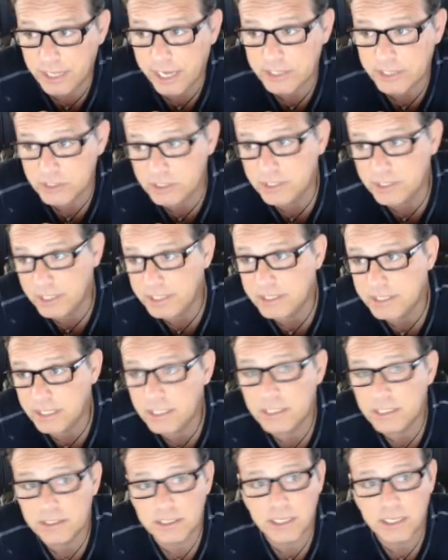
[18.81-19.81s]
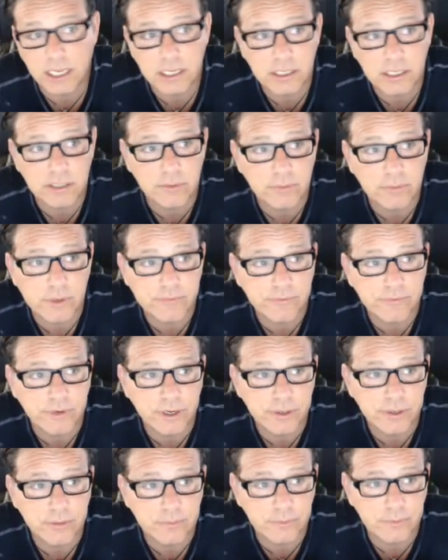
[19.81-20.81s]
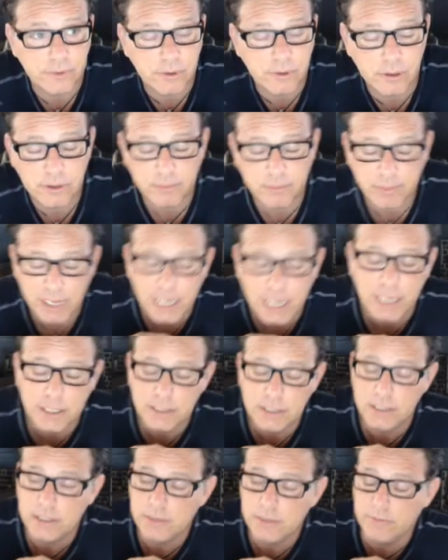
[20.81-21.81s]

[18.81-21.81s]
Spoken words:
actually they did indicate in the referendum or the bond